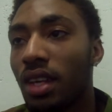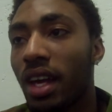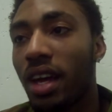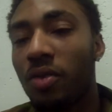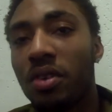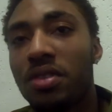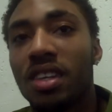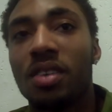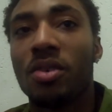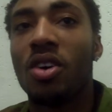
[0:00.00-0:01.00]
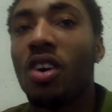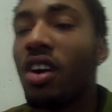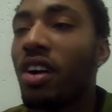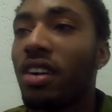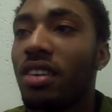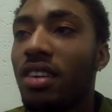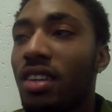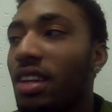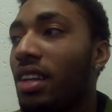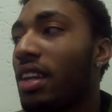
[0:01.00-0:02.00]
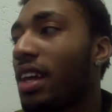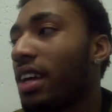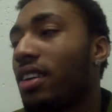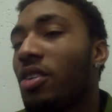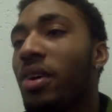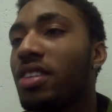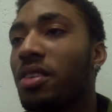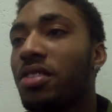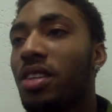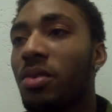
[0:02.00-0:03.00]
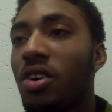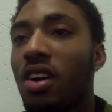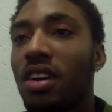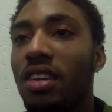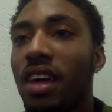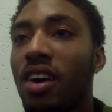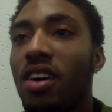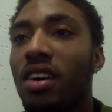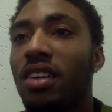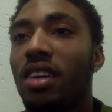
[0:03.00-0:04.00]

Yeah, we've seen him go hard. Like, nobody's ever seen him go hard that hard.